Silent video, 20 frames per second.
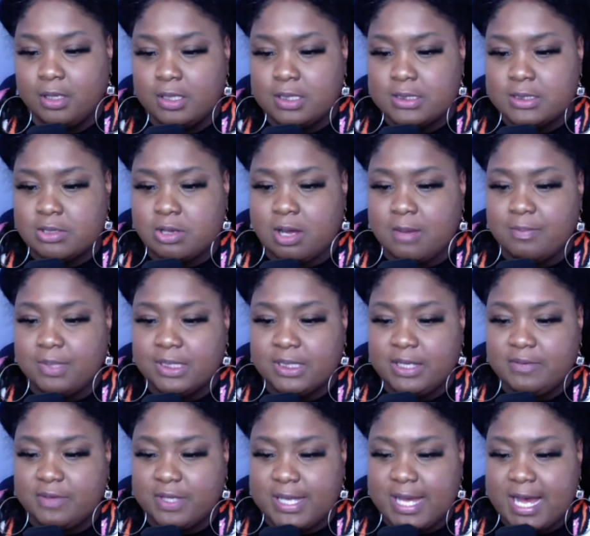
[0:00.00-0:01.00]
And so I'm
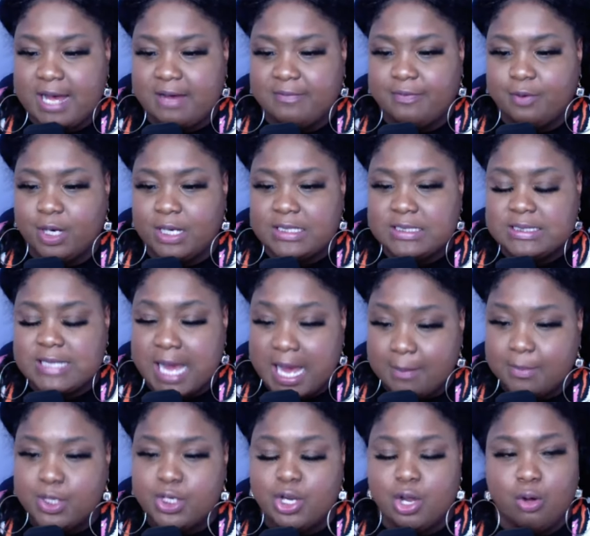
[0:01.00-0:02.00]
believing God for a
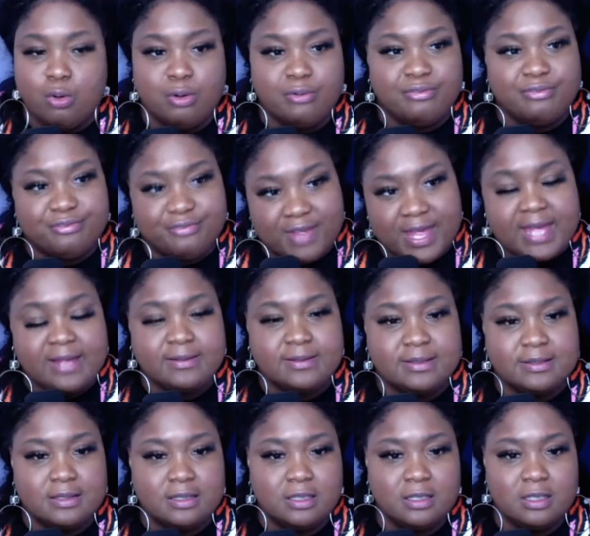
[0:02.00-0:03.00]
domino
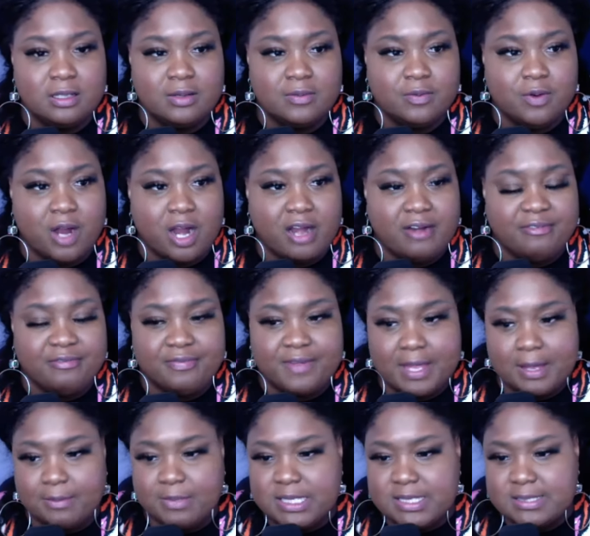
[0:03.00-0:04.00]
effect for our
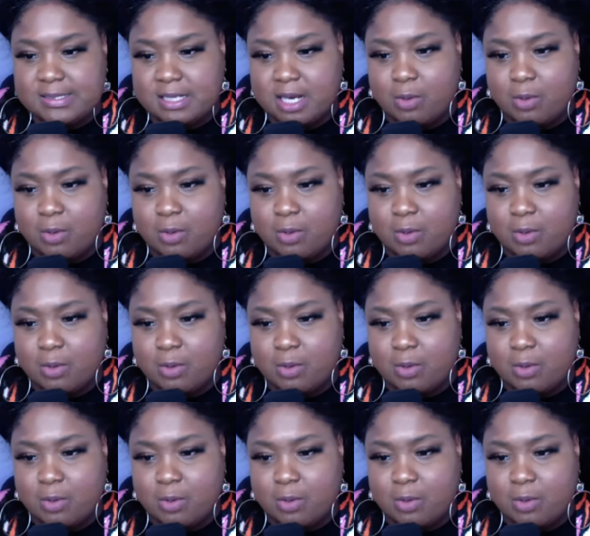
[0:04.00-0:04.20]
families.